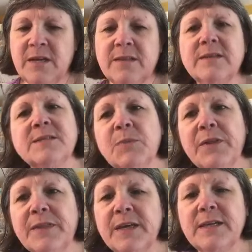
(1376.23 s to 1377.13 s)
this
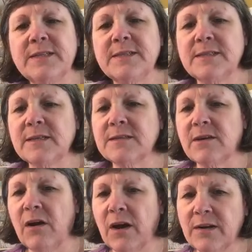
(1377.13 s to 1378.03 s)
month. It's 6
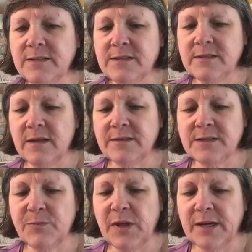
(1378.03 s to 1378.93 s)
cards, a
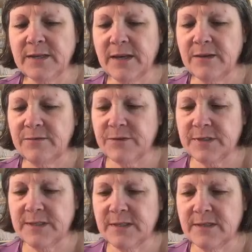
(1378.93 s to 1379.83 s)
supply kit for
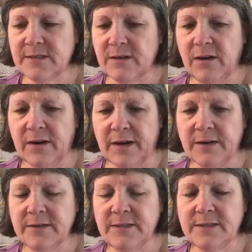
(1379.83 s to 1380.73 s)
6
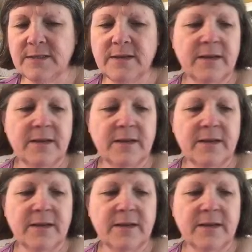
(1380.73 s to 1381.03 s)
cards,